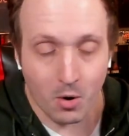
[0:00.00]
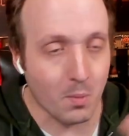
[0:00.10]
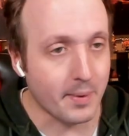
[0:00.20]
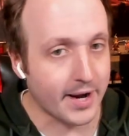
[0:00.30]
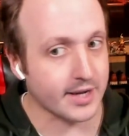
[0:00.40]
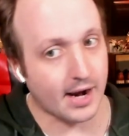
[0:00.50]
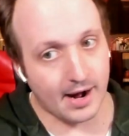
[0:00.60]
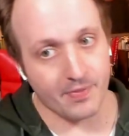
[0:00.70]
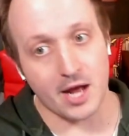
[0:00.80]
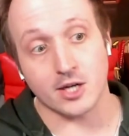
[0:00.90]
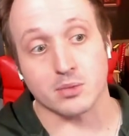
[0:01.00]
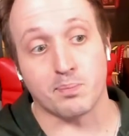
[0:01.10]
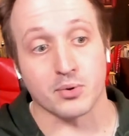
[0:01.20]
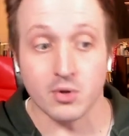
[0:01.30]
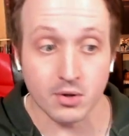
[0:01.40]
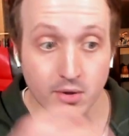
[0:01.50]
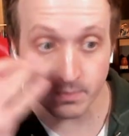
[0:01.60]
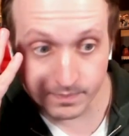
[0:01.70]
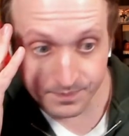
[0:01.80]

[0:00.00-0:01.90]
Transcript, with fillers: Oh my god, that is brutal.